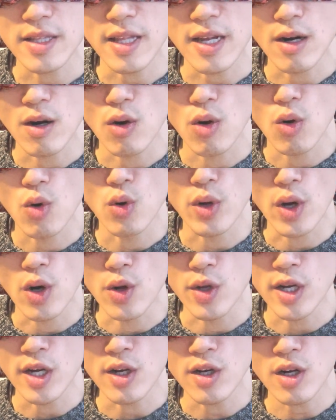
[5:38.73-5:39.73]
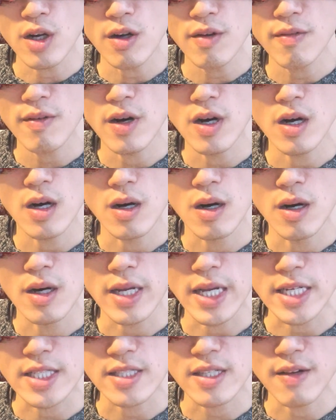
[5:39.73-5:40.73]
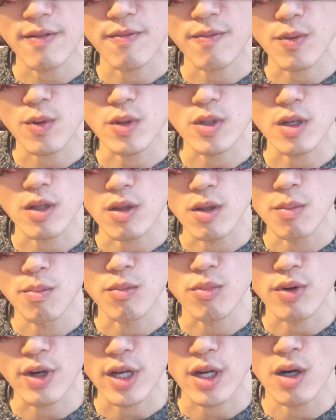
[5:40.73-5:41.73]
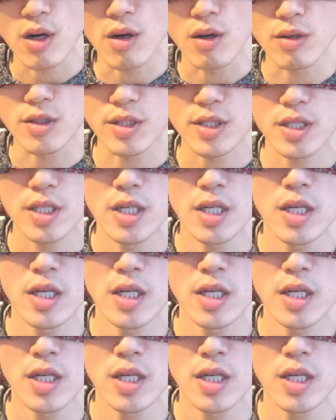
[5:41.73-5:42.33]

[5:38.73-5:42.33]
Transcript: They're all on a nerve, except for the lumbricals,